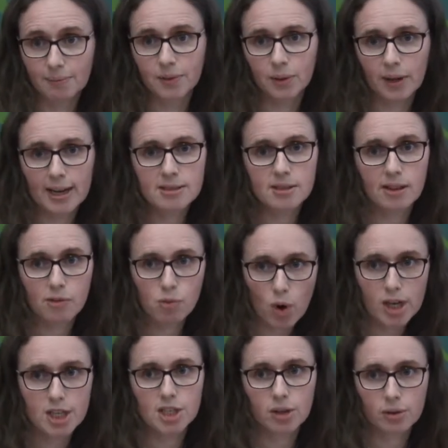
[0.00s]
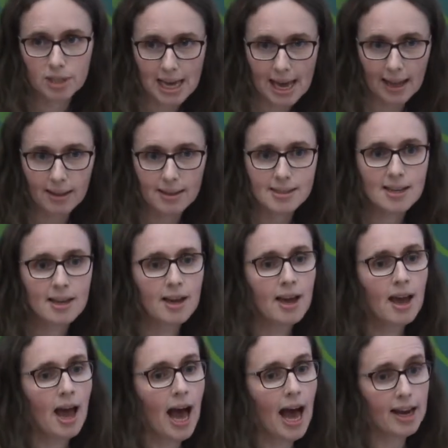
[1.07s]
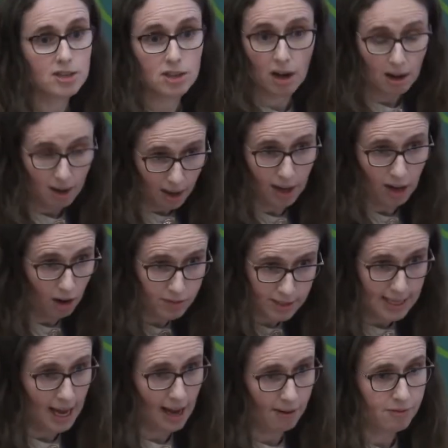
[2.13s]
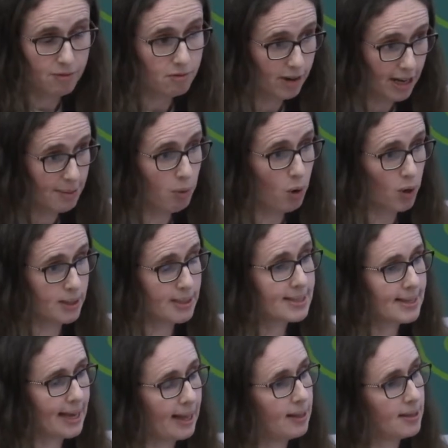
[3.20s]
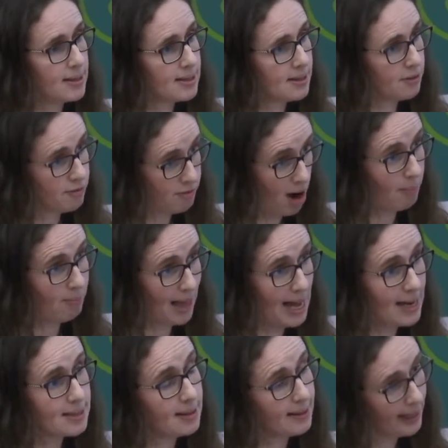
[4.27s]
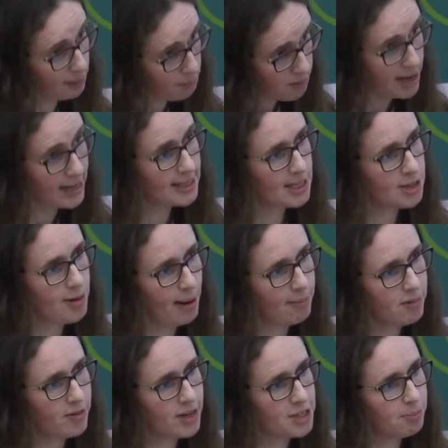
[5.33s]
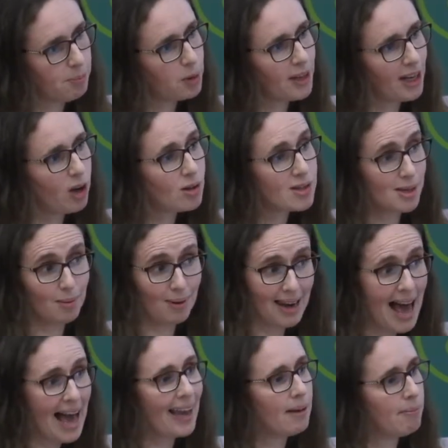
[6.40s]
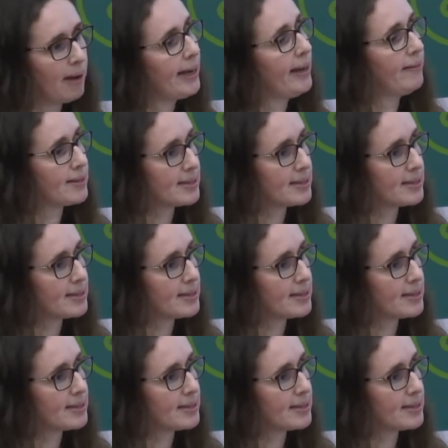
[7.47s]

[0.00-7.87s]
Okay, so they've worked in hotels and obviously have really important skills from that they can bring to direct provision, but they also lack many of the